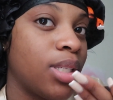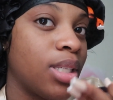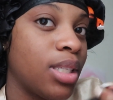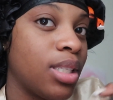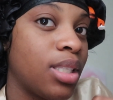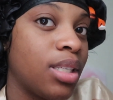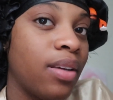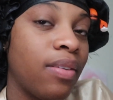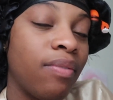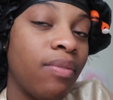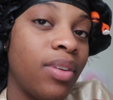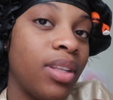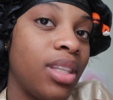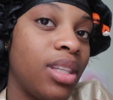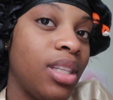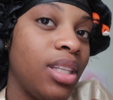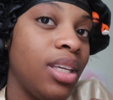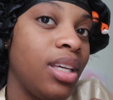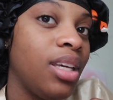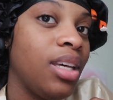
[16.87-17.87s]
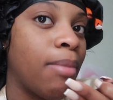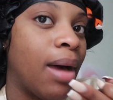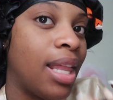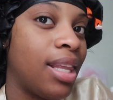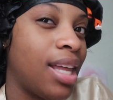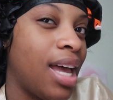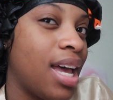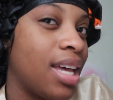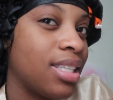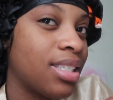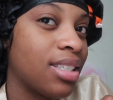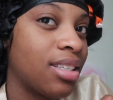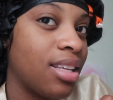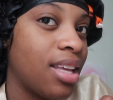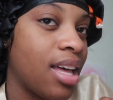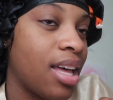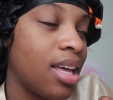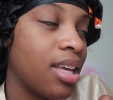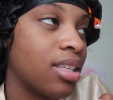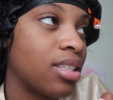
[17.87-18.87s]
to 10:50. My last
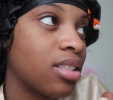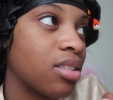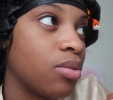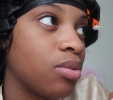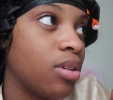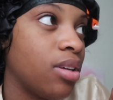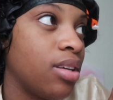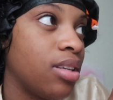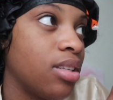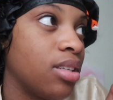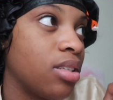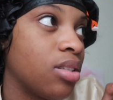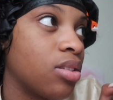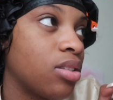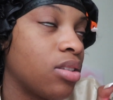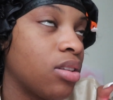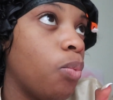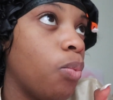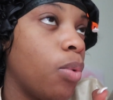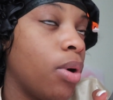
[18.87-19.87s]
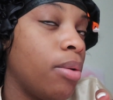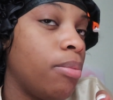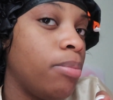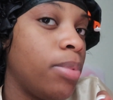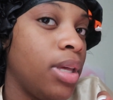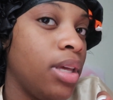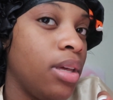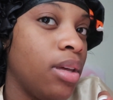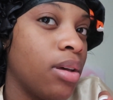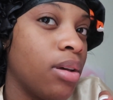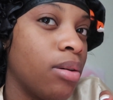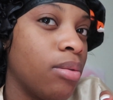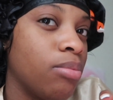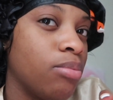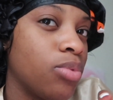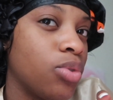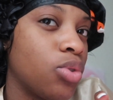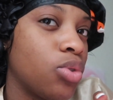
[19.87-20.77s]
class is 1 p.m.